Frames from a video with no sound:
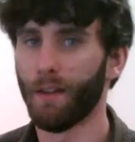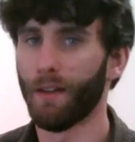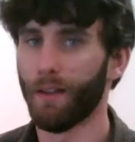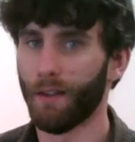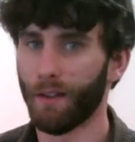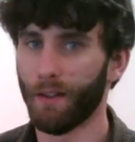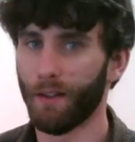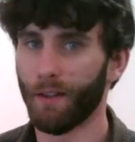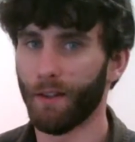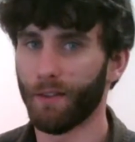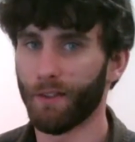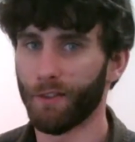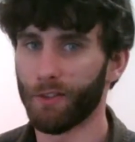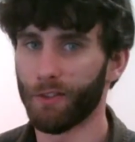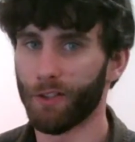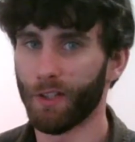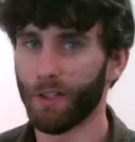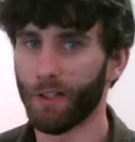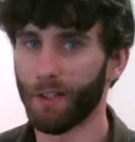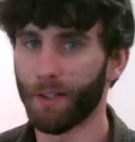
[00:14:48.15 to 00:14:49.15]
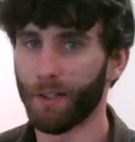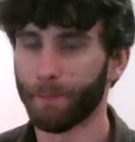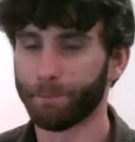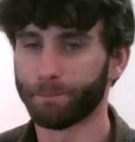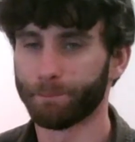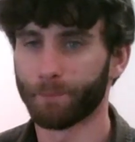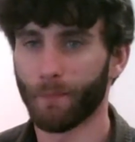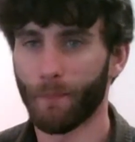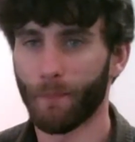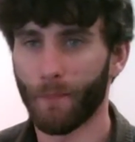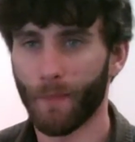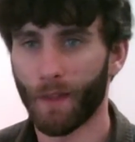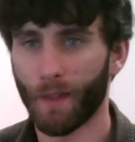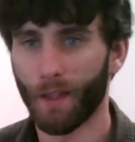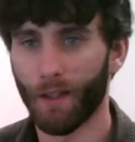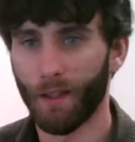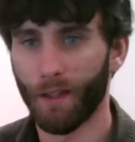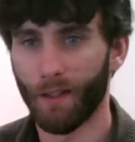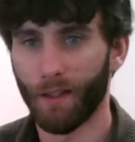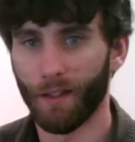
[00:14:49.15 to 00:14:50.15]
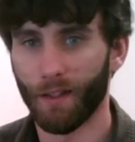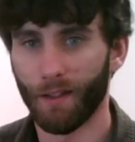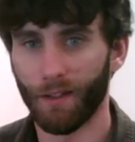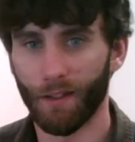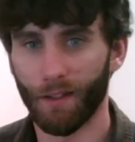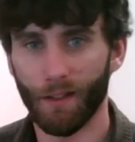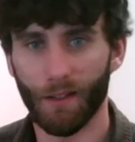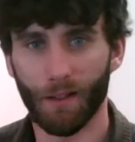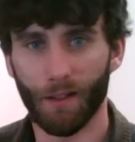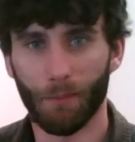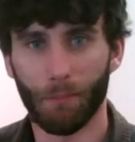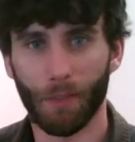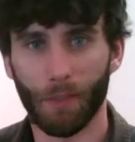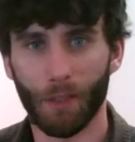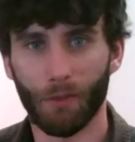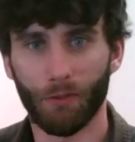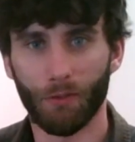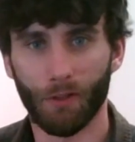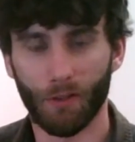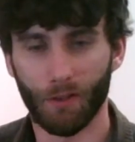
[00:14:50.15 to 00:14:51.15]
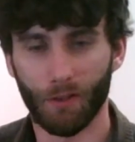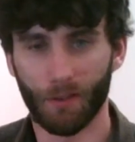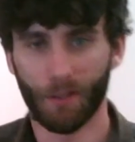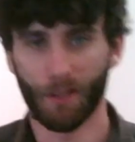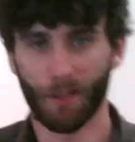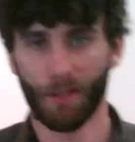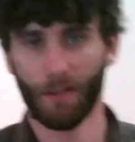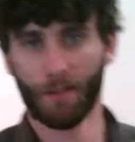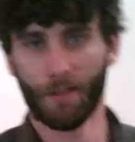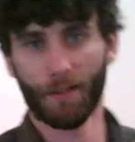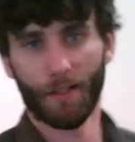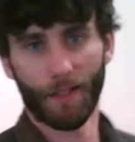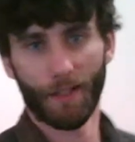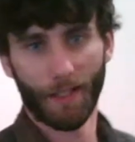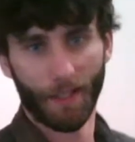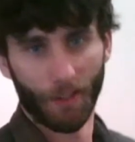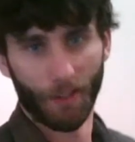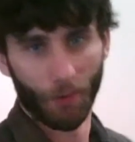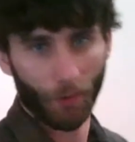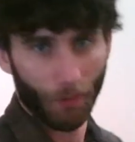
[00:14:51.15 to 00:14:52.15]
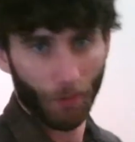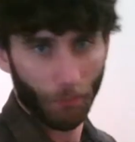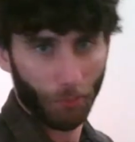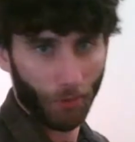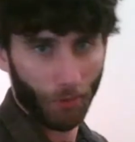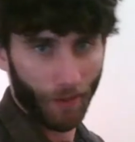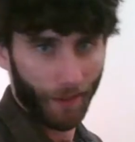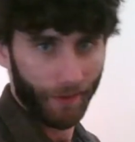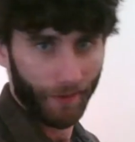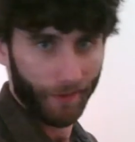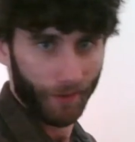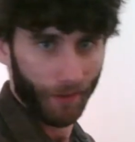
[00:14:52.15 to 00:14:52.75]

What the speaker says: That's a jig. Yeah, Bodhrán. And again, you can press.